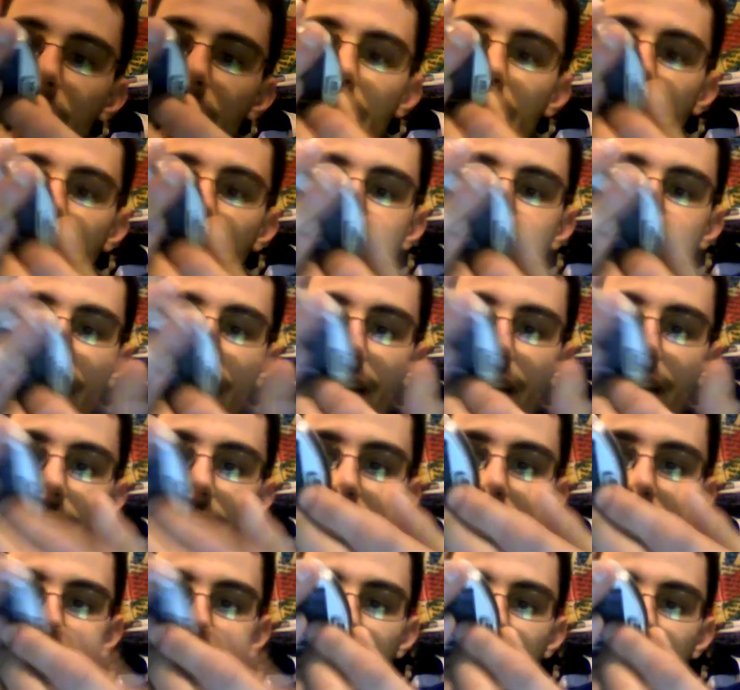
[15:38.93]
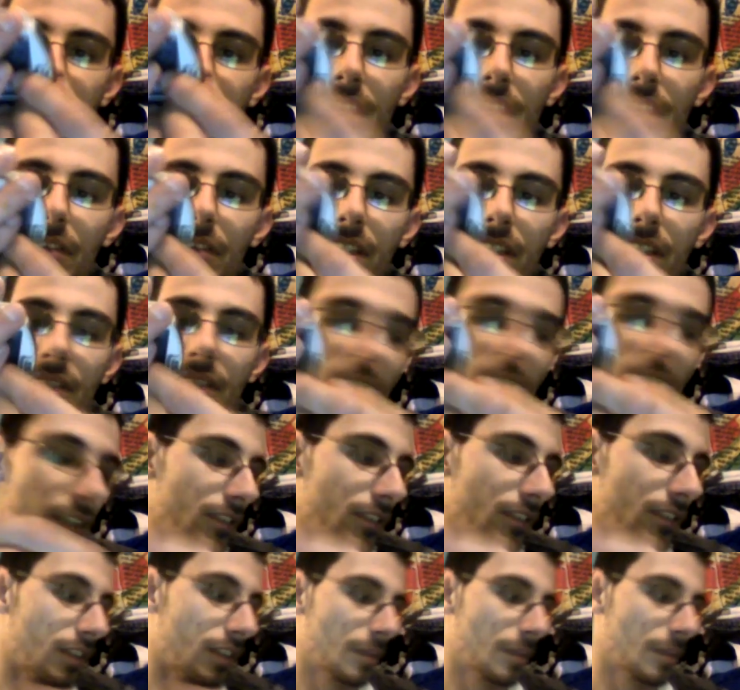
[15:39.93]
But like I said, this is not what this video is
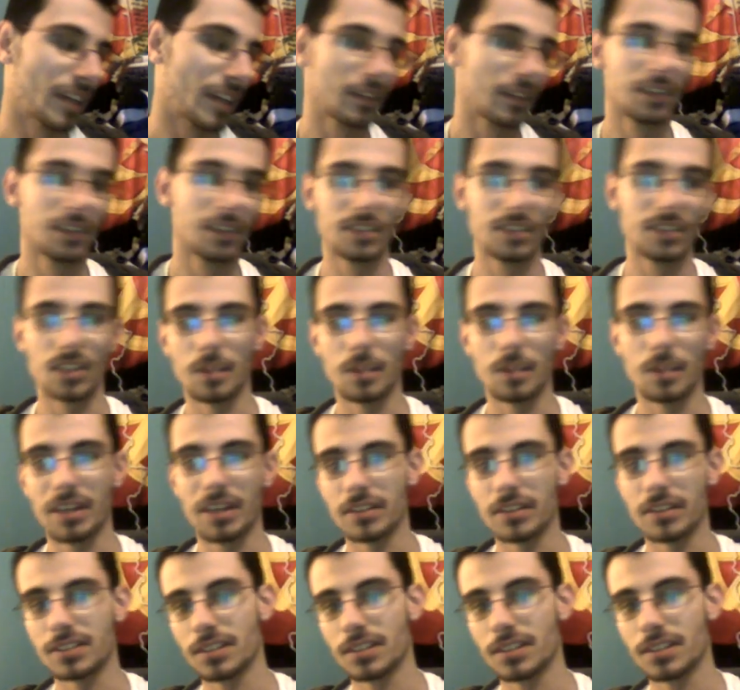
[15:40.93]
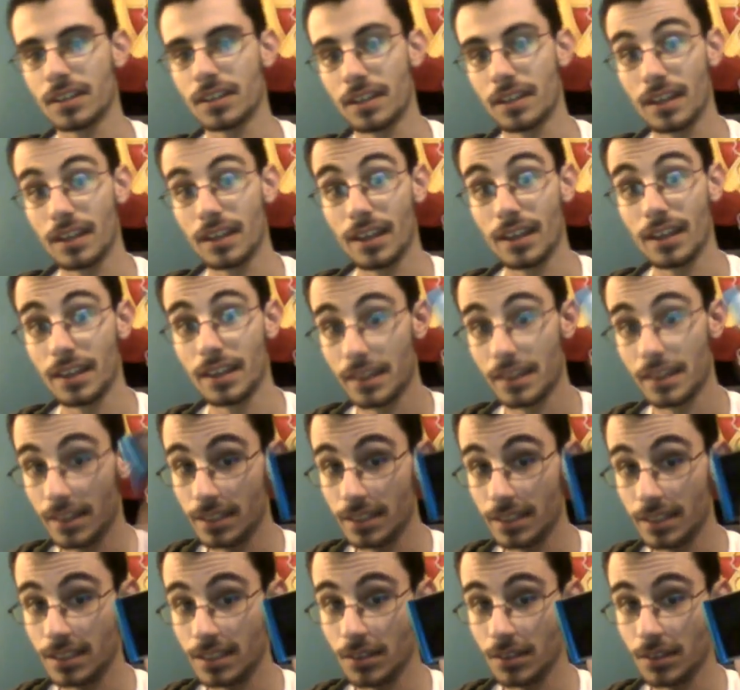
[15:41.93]
all about. It's all about
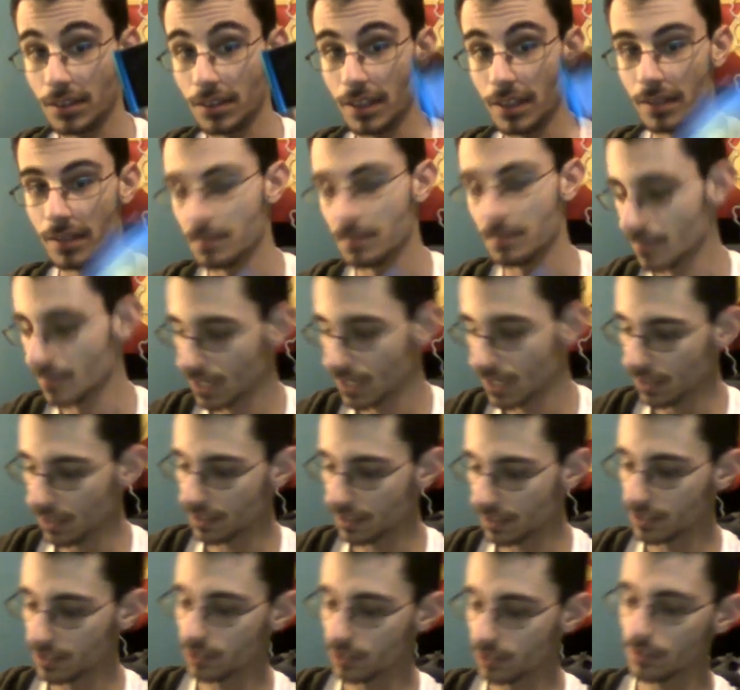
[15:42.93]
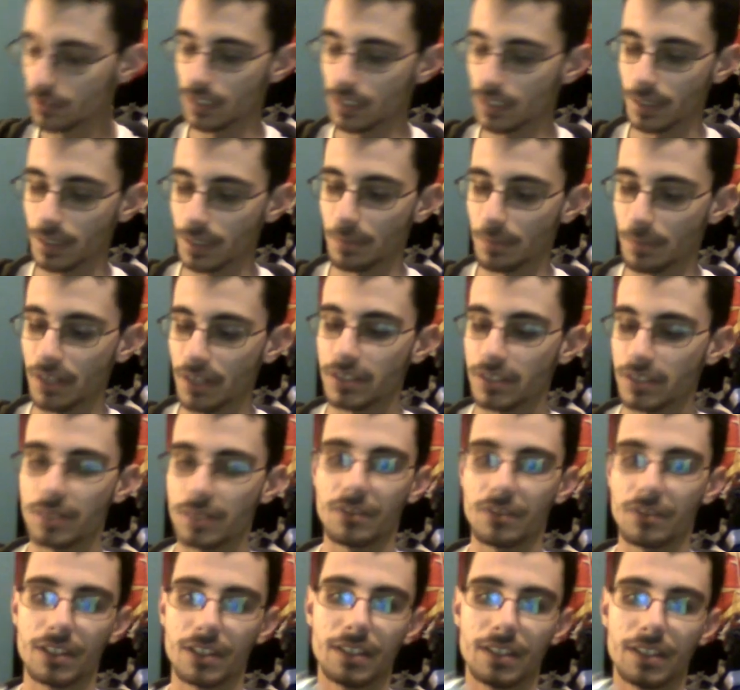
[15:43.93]
this little thing. Oh, let's do a comparison
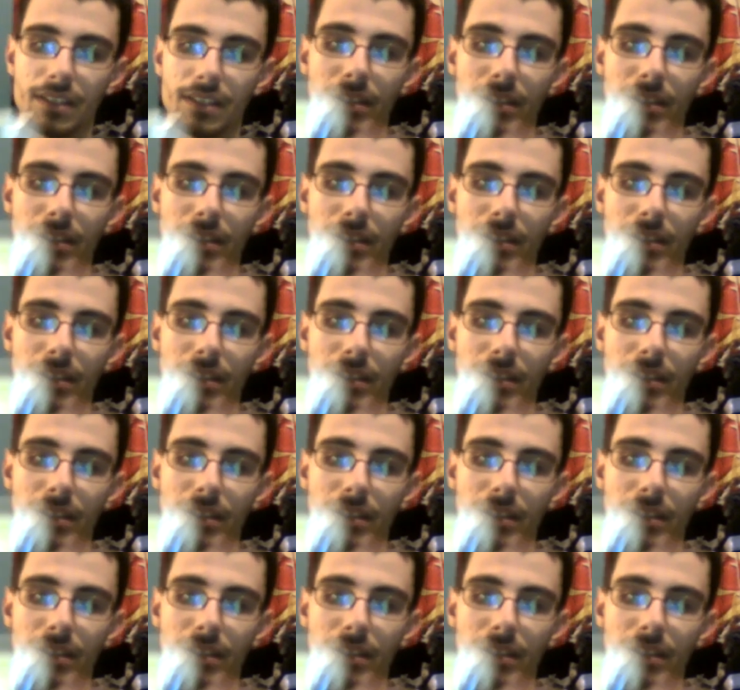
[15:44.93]
with the...